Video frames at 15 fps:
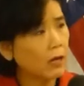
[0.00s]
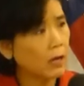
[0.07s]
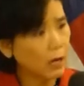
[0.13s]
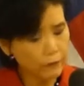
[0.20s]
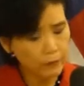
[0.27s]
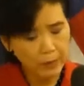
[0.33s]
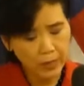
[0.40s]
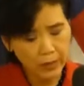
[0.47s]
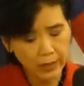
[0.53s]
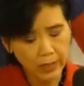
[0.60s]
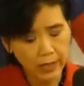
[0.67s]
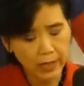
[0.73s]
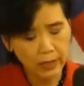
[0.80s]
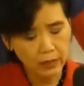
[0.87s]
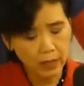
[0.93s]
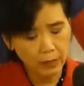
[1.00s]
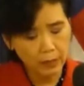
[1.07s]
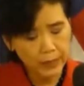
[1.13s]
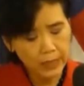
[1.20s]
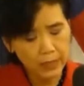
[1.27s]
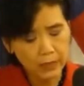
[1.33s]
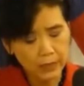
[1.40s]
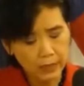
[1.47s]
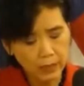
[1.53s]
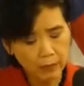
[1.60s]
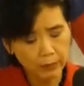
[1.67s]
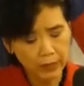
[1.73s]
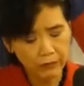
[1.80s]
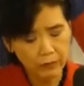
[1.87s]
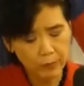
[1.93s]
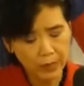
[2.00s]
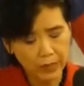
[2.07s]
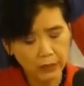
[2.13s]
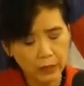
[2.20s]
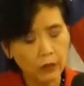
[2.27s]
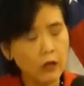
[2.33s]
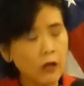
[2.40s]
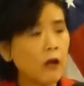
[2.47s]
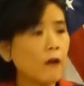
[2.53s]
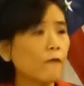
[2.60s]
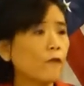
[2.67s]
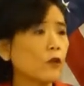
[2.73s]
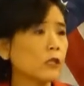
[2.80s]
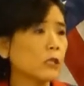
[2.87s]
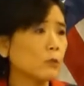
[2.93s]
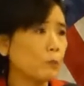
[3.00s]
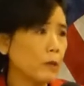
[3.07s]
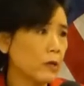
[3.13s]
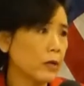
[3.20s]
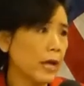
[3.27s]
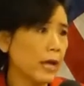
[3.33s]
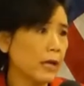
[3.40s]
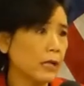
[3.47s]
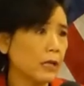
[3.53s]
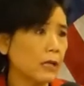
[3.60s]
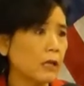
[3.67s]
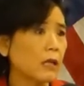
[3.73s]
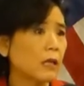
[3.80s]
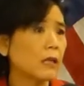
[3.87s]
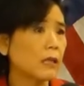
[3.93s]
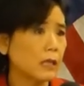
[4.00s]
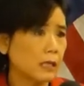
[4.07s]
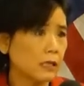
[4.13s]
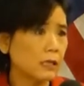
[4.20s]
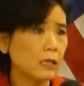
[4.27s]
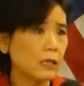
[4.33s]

of America and the Armenian Assembly of America for spearheading this